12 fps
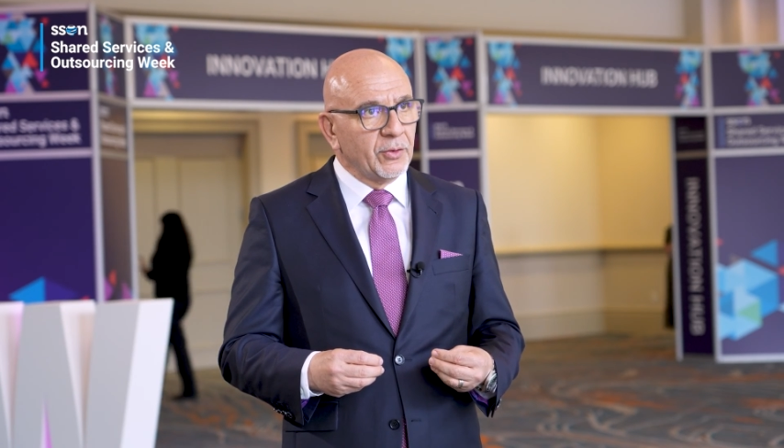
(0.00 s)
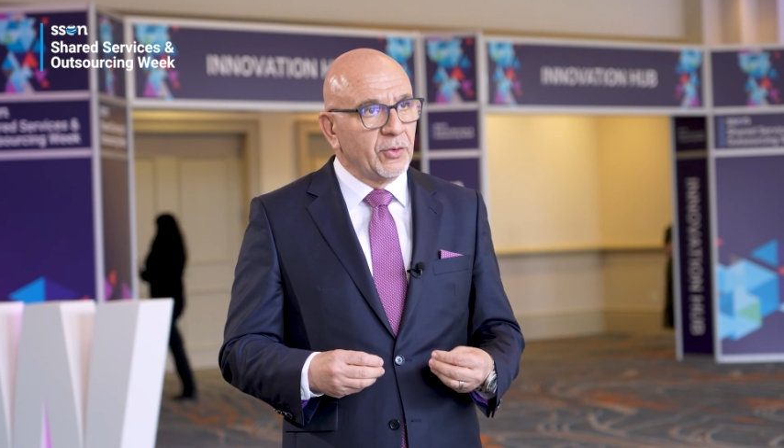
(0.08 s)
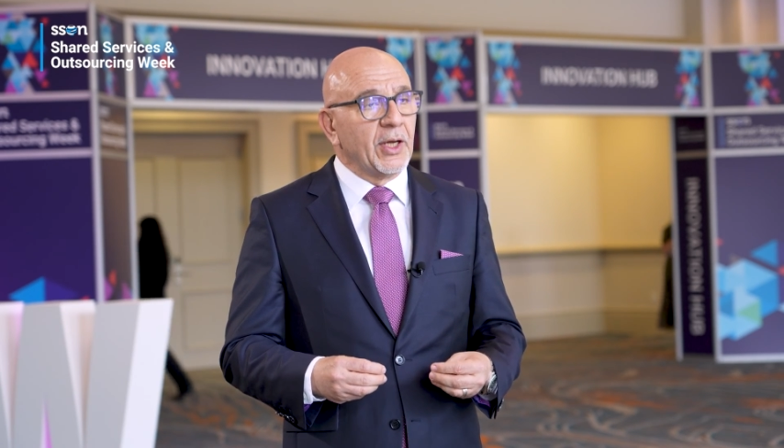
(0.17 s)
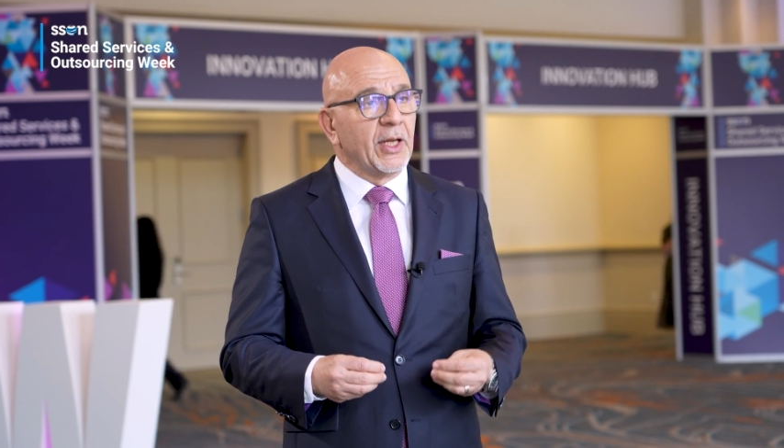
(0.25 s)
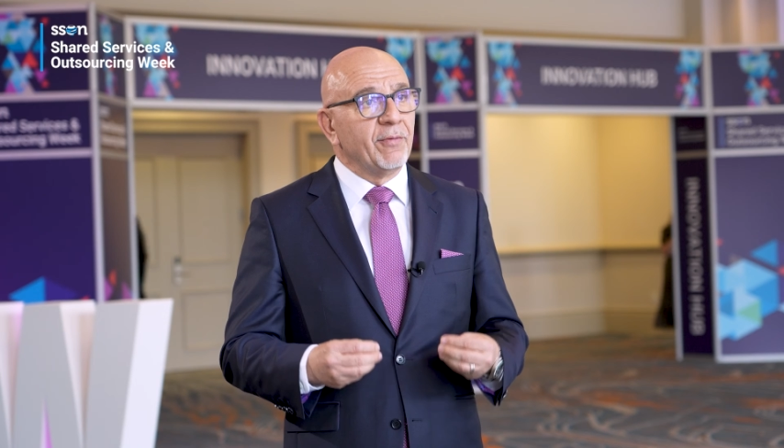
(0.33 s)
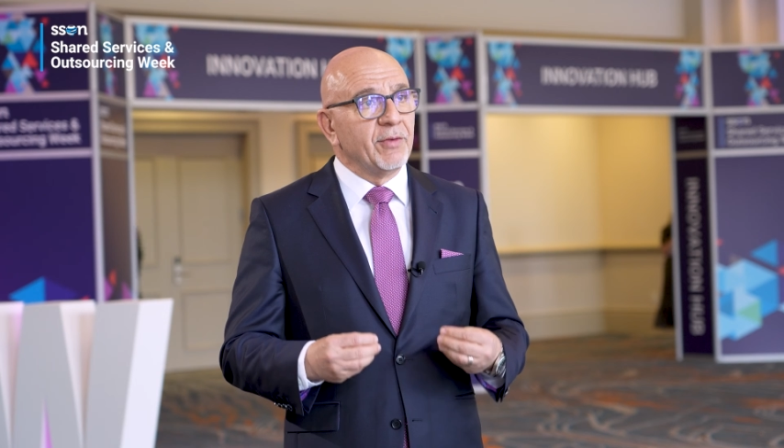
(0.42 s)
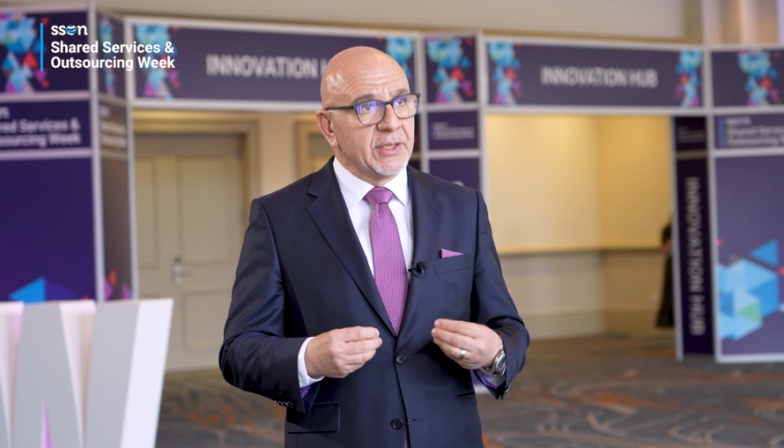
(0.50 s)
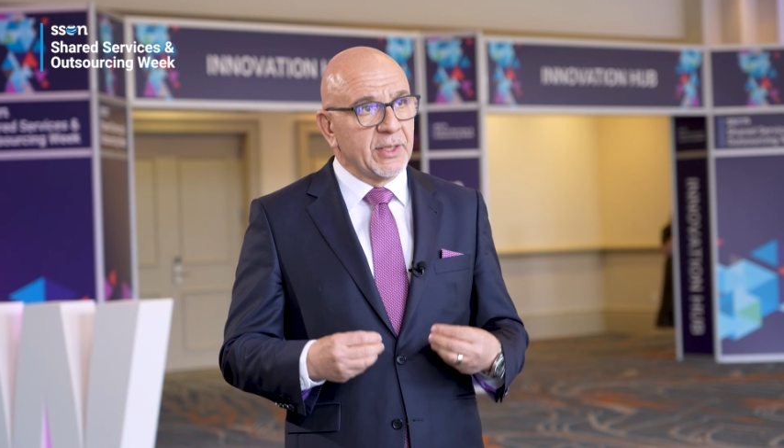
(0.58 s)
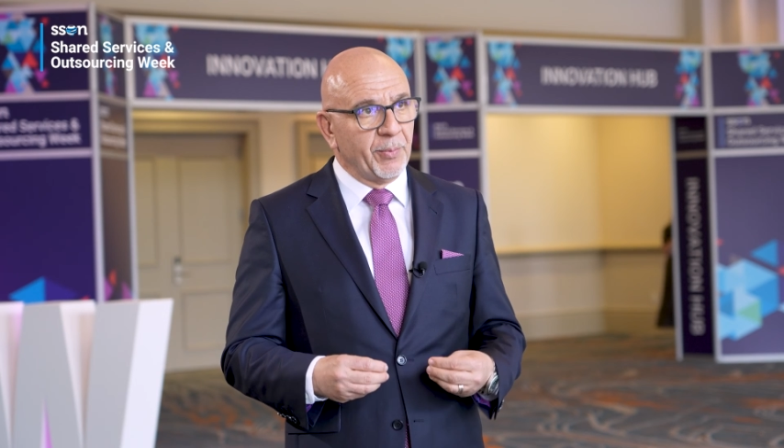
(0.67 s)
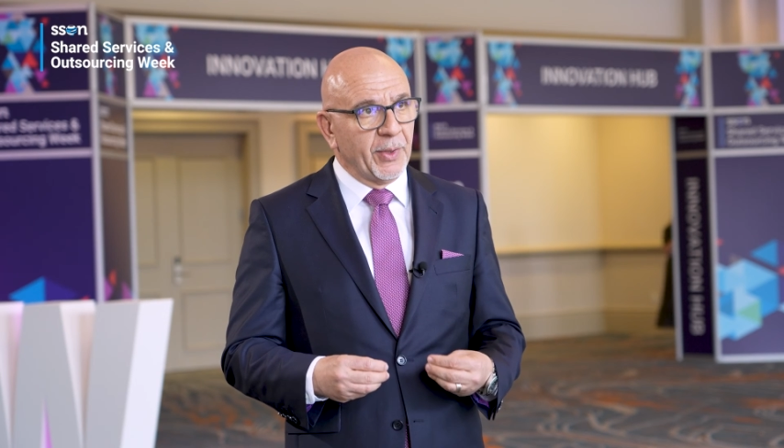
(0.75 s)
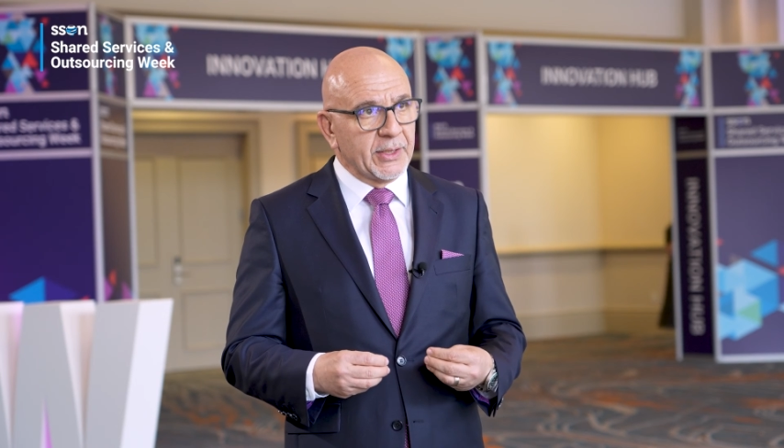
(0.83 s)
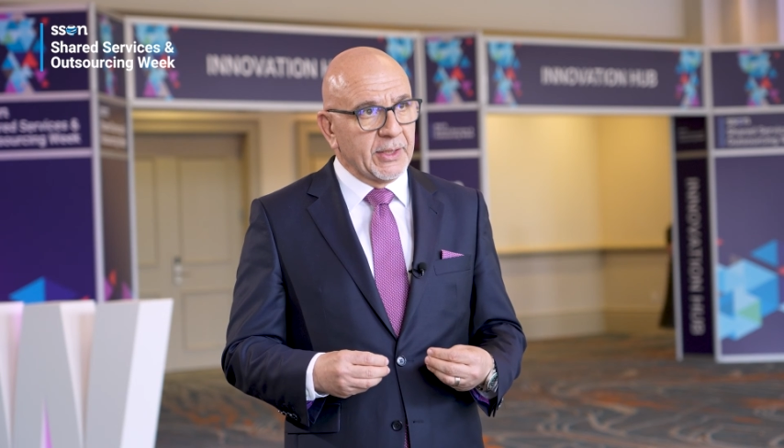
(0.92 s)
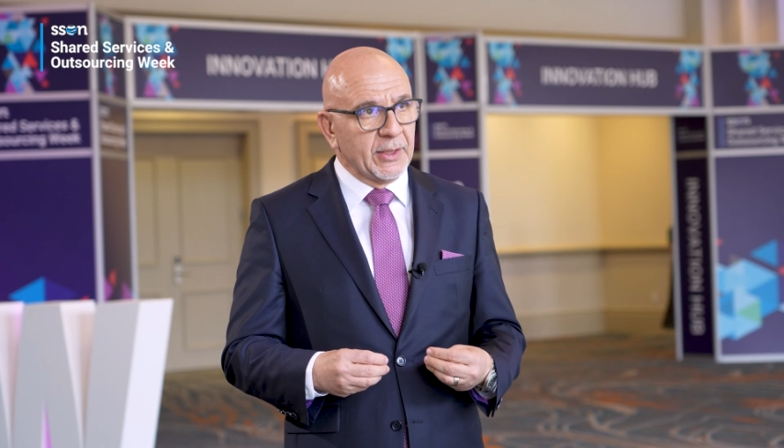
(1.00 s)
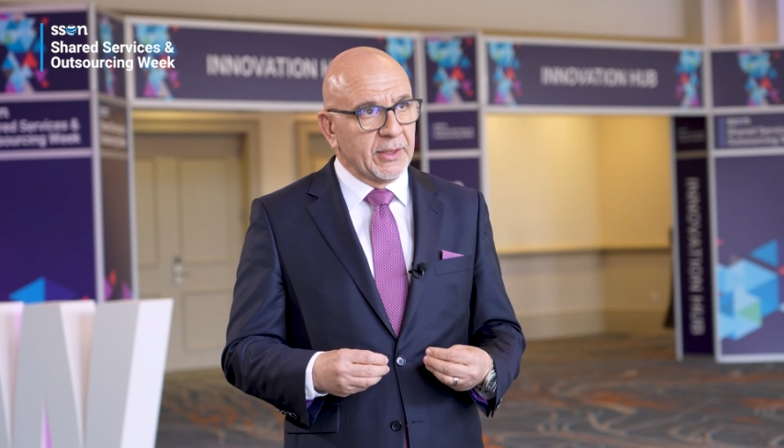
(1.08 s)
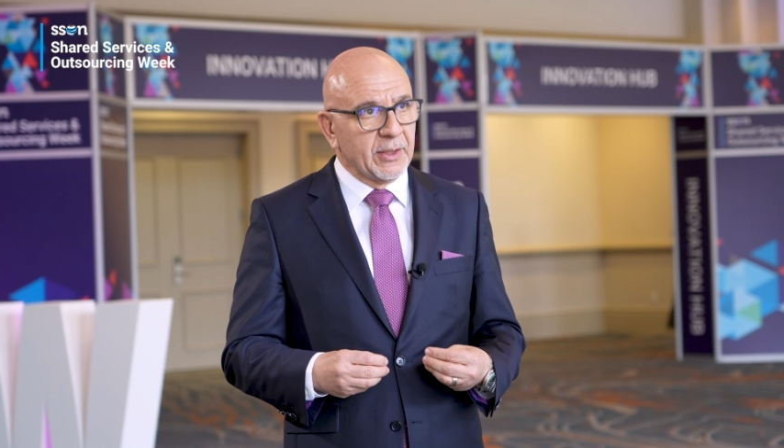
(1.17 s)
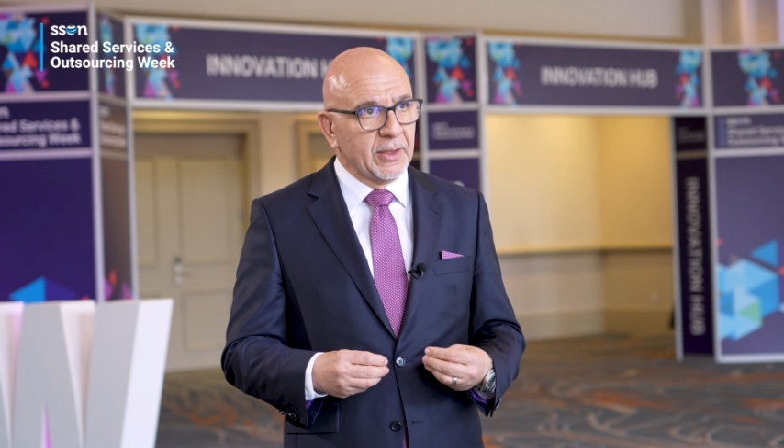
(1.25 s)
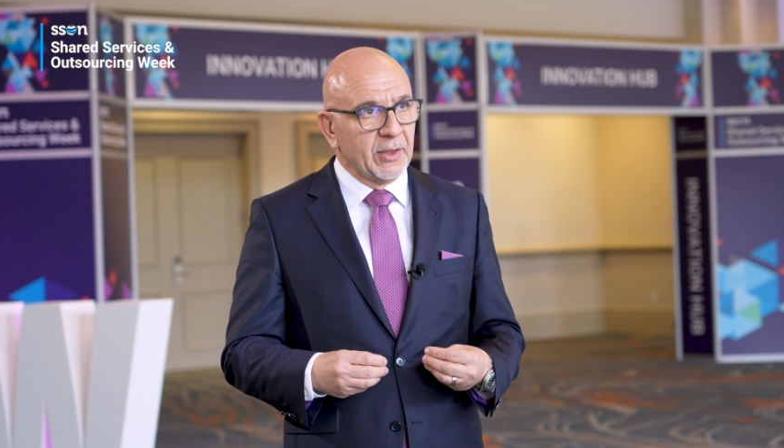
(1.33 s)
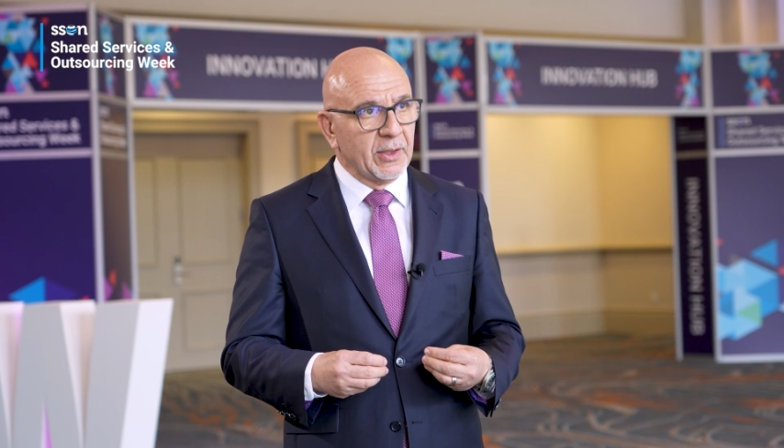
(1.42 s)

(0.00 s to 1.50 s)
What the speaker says: together with the business.